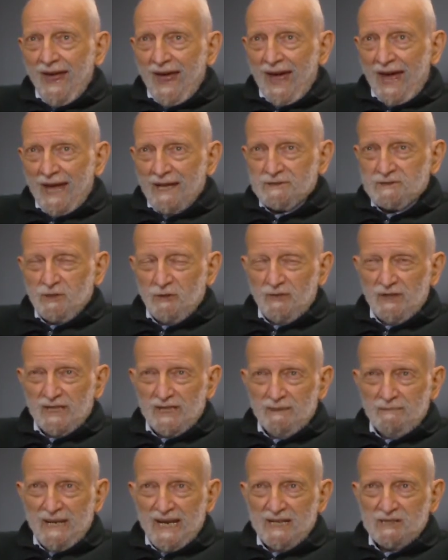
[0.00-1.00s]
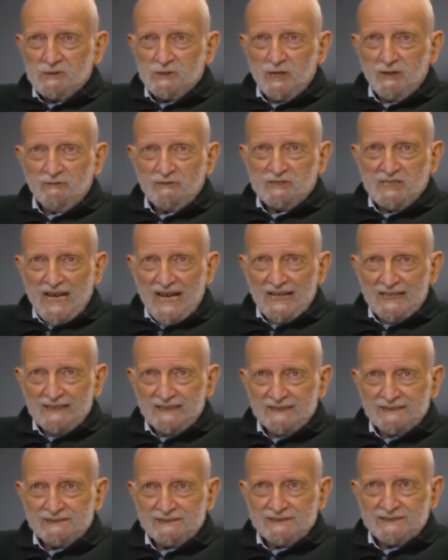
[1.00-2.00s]
And so the elimination of
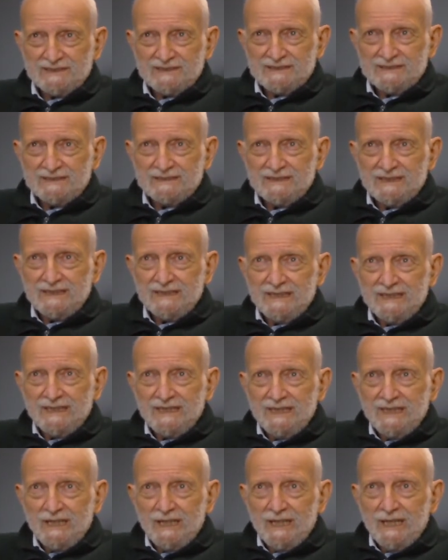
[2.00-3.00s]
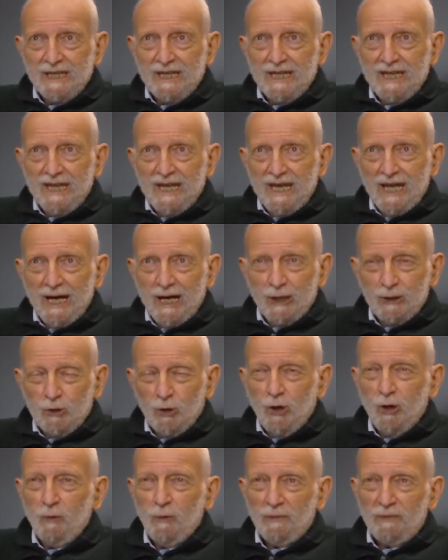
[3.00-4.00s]
jackals
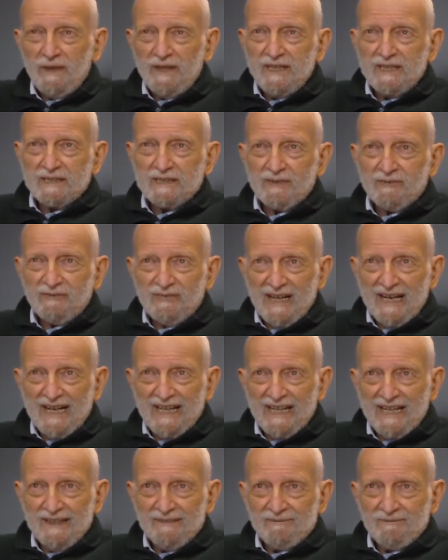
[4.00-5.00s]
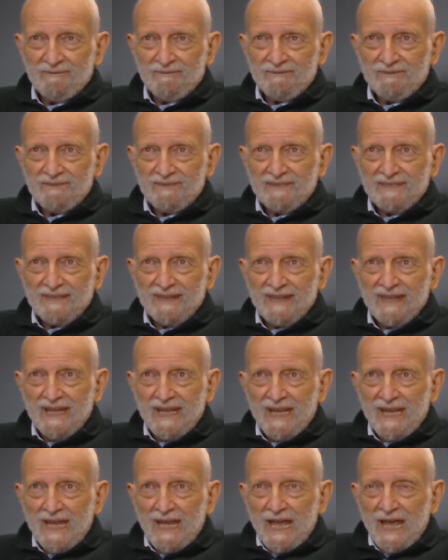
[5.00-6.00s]
along with the Intifada,
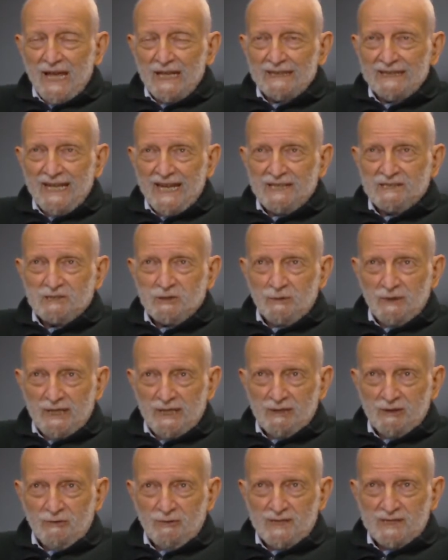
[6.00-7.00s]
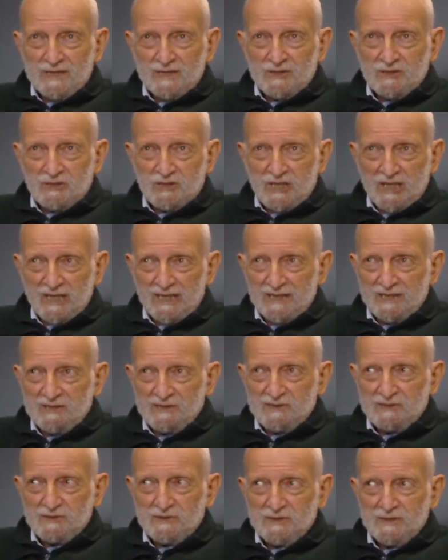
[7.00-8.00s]
led to an increase in
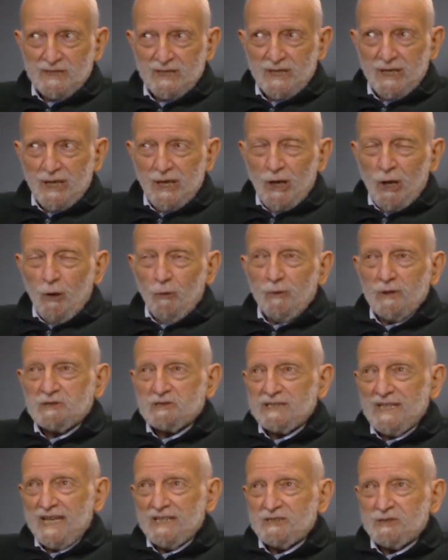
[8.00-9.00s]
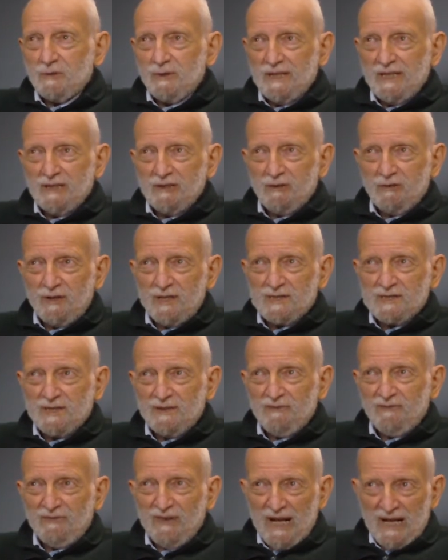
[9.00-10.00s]
chickens, which led to an increase in
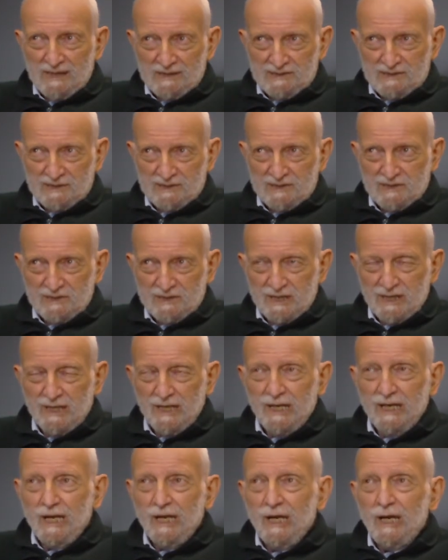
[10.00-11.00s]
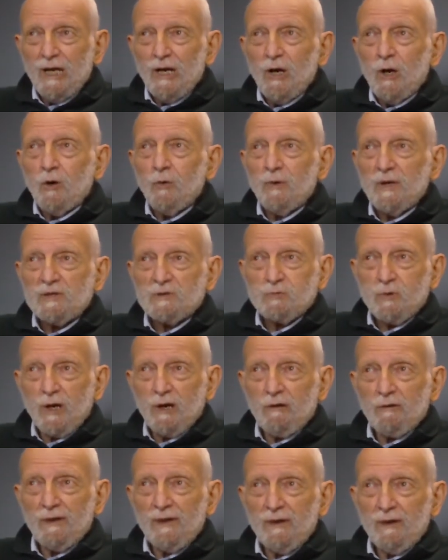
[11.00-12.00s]
foxes, which
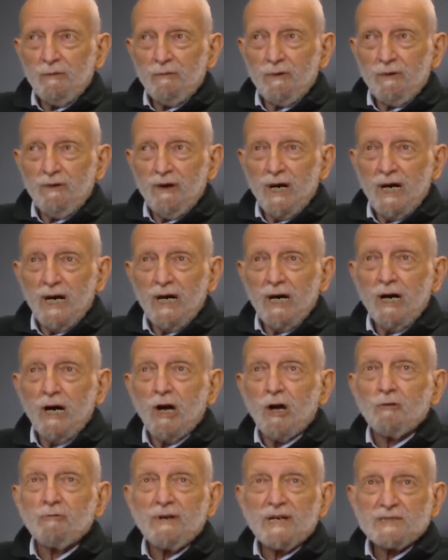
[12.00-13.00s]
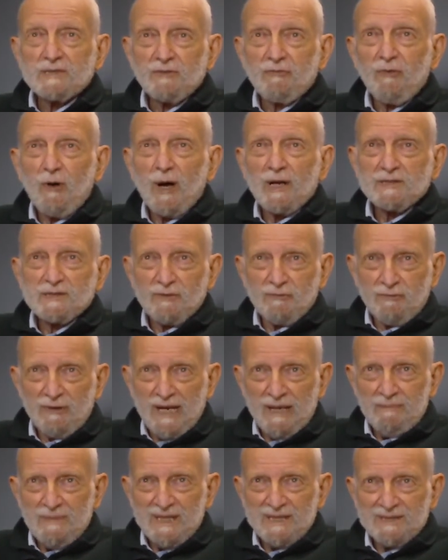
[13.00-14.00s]
were reservoirs of
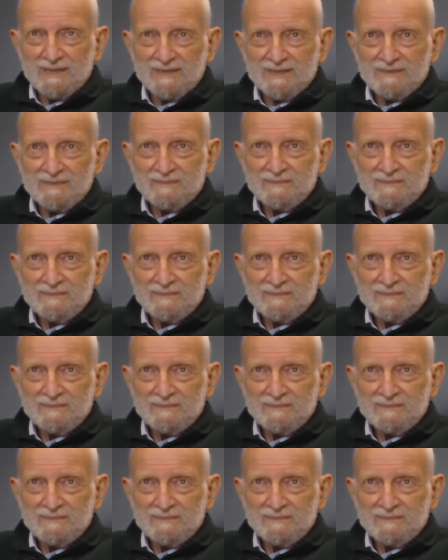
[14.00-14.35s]
rabies.